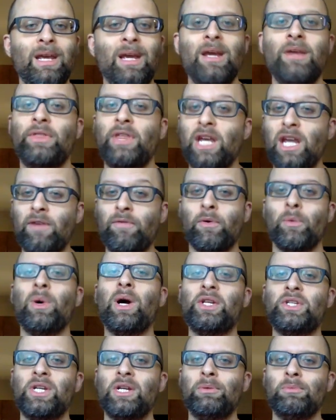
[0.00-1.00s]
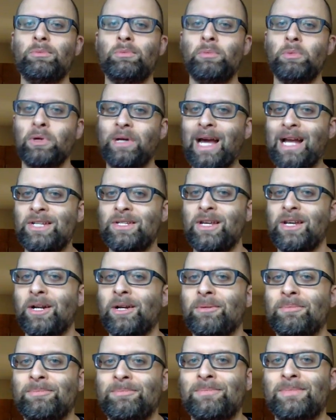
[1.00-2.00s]
Thank you for watching. We'll catch you
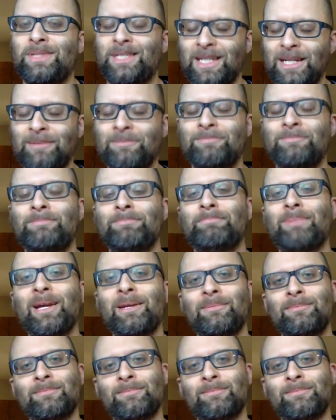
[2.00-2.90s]
later. See ya. Bye.